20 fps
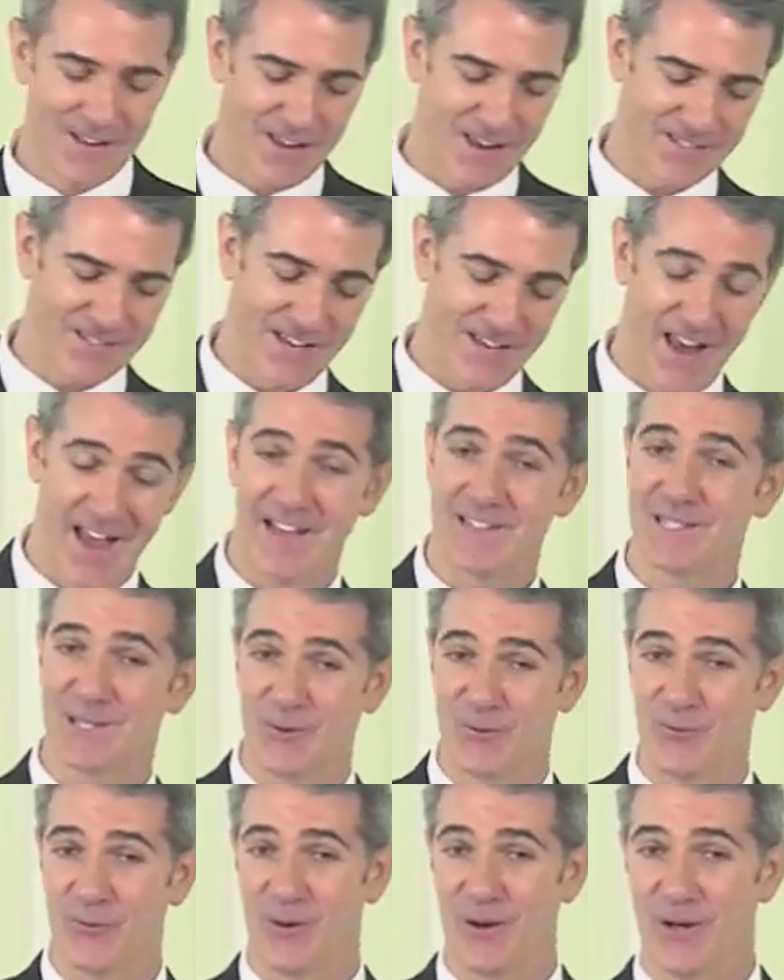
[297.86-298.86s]
And to add to
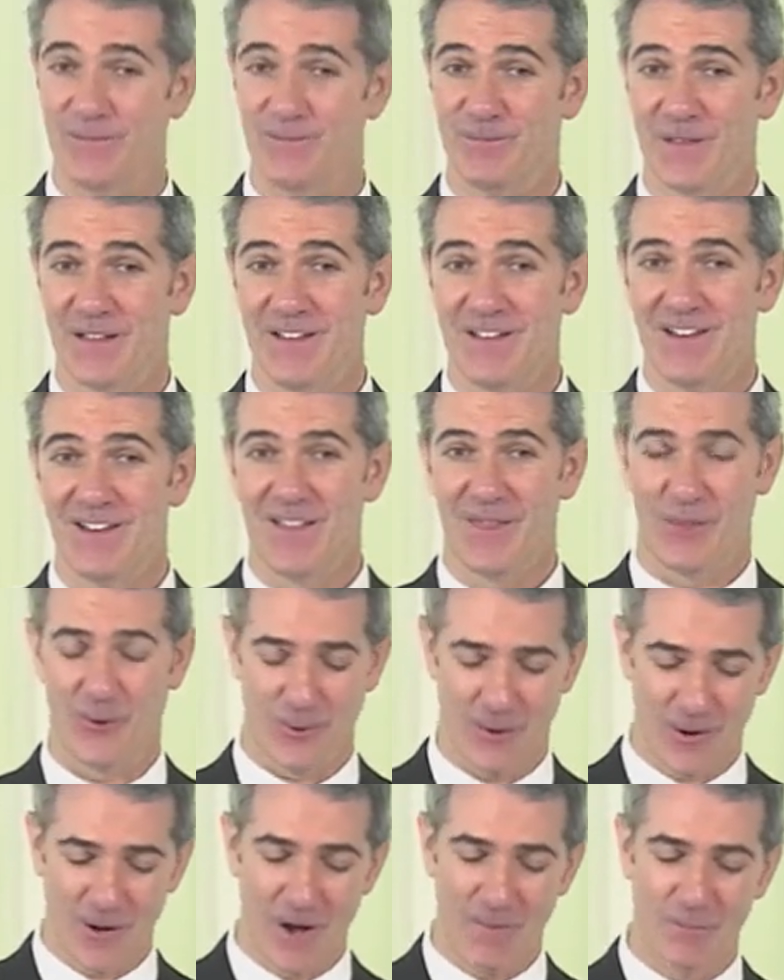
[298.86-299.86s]
the fun, There
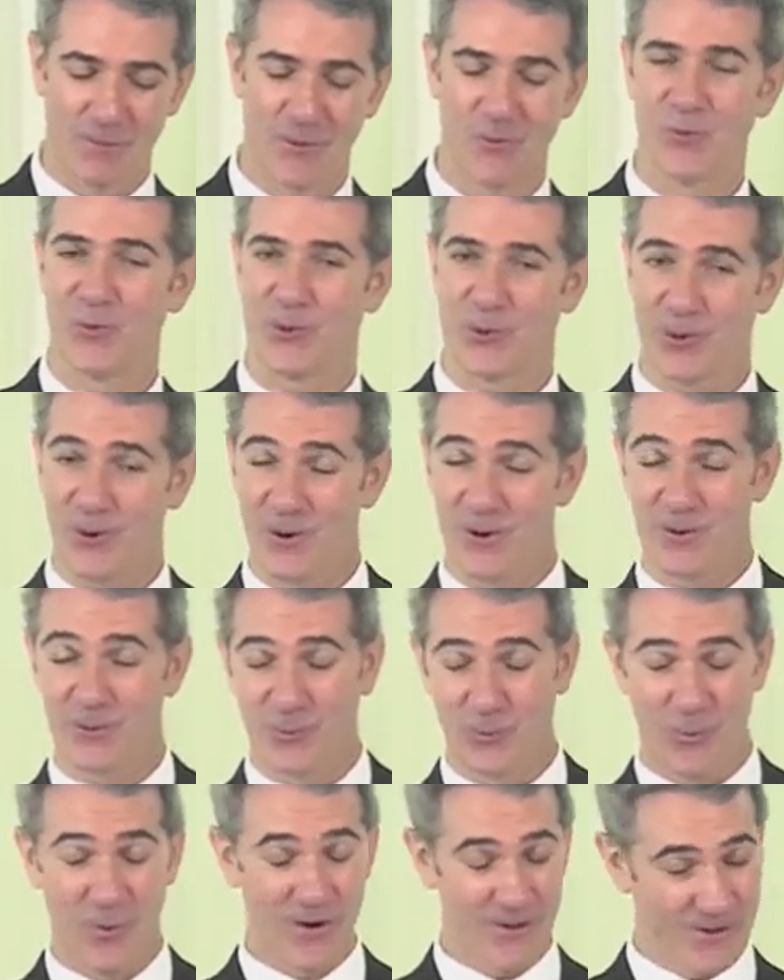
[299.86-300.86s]
are a couple of what are called
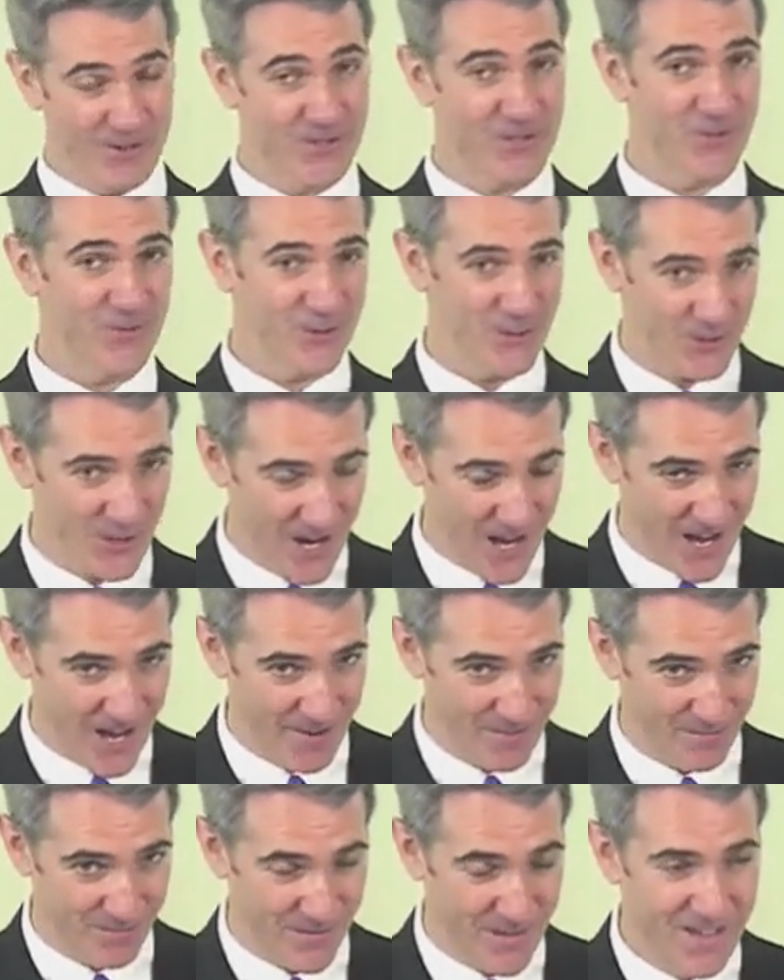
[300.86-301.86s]
walls of
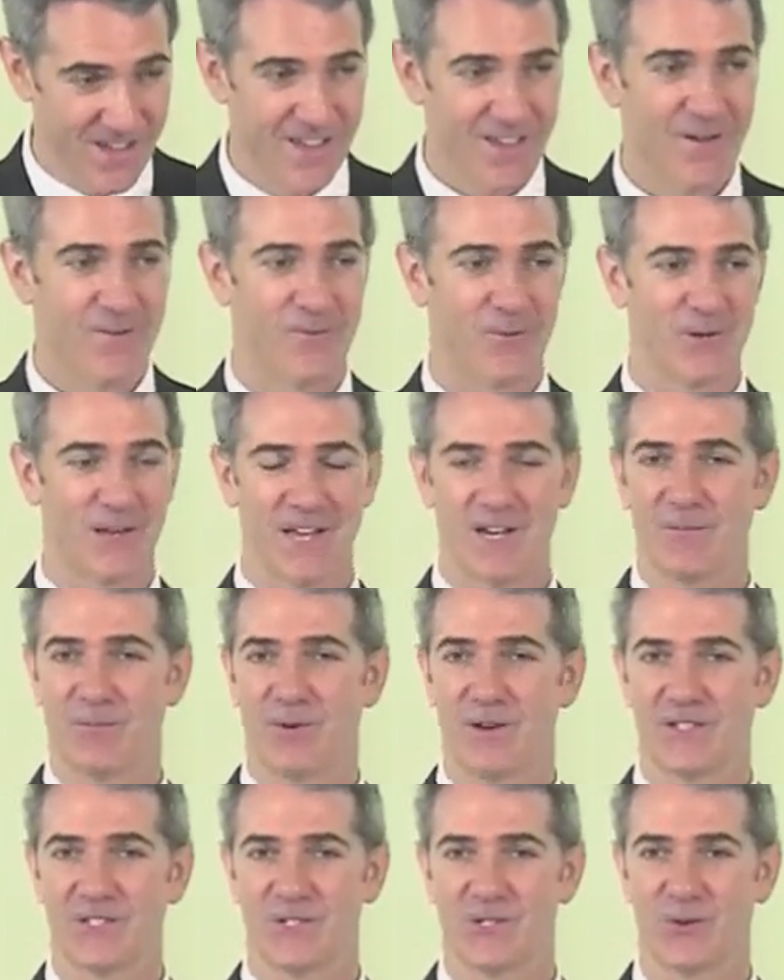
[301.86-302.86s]
shame for data
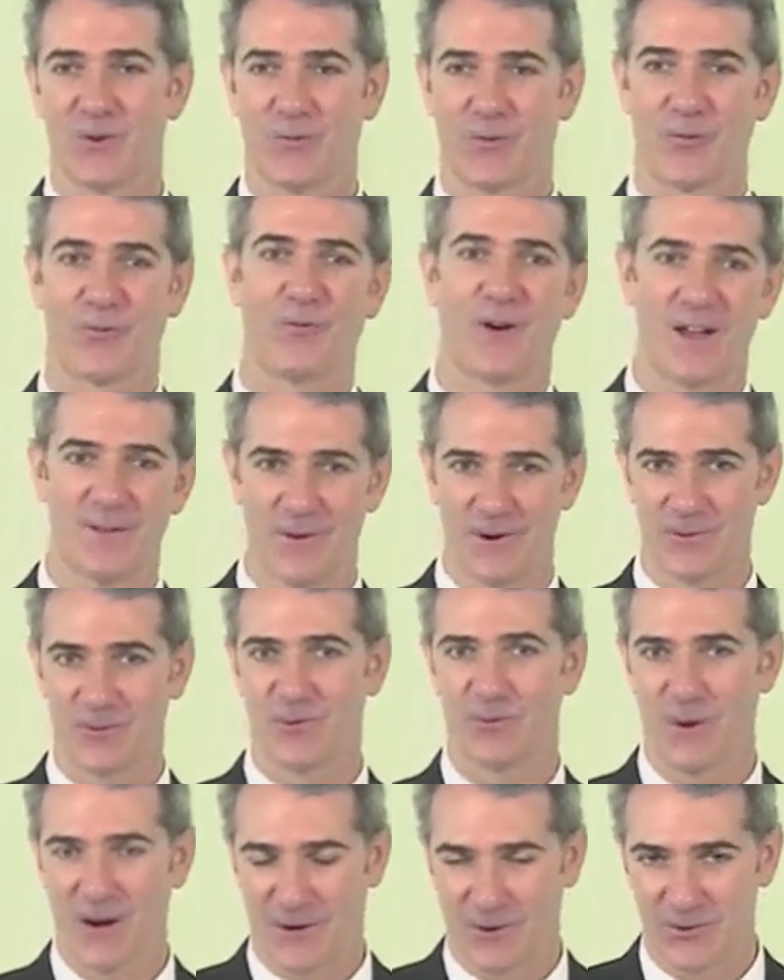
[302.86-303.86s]
breaches over
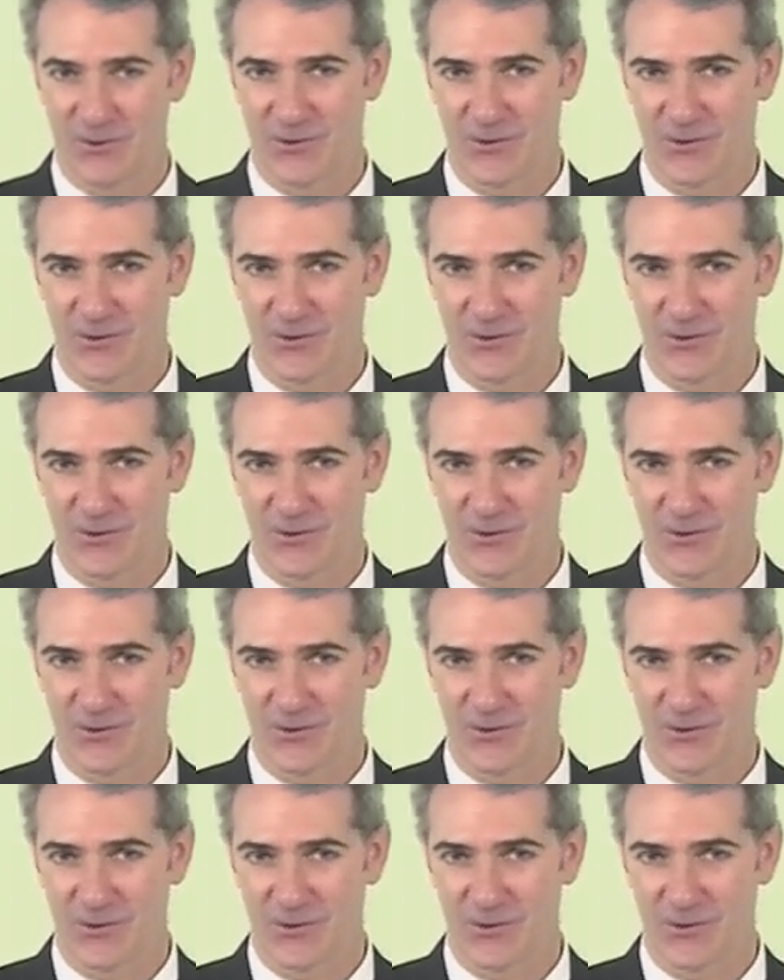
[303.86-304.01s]
500 records